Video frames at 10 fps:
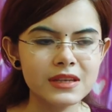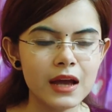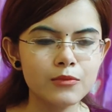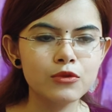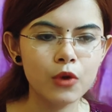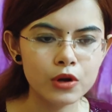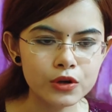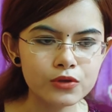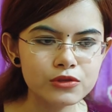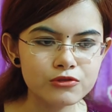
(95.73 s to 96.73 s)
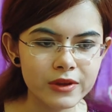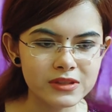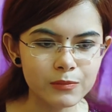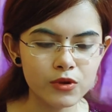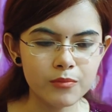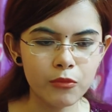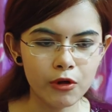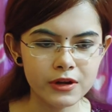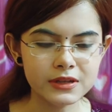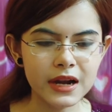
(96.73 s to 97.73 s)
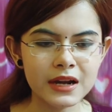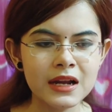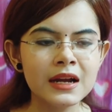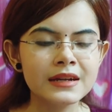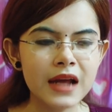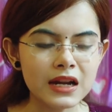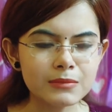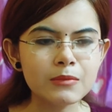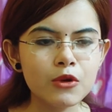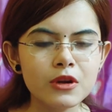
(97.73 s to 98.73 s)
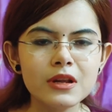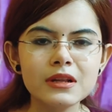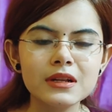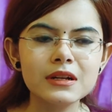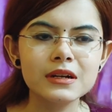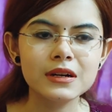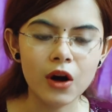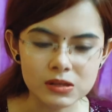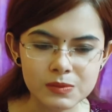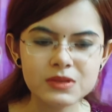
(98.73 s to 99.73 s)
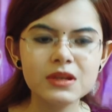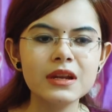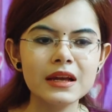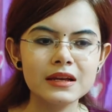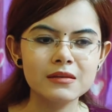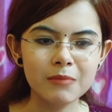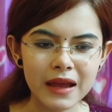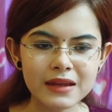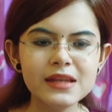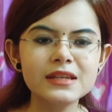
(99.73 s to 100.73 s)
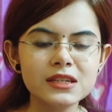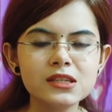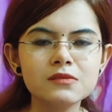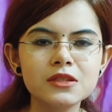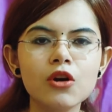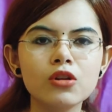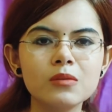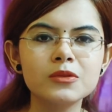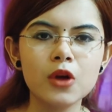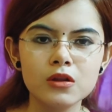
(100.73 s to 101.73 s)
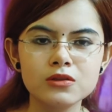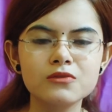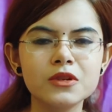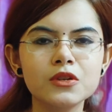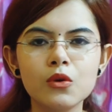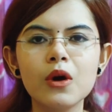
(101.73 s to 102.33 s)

I would want to stress upon a point that Tata Memorial Hospital mainly deals with oncopathology, we know,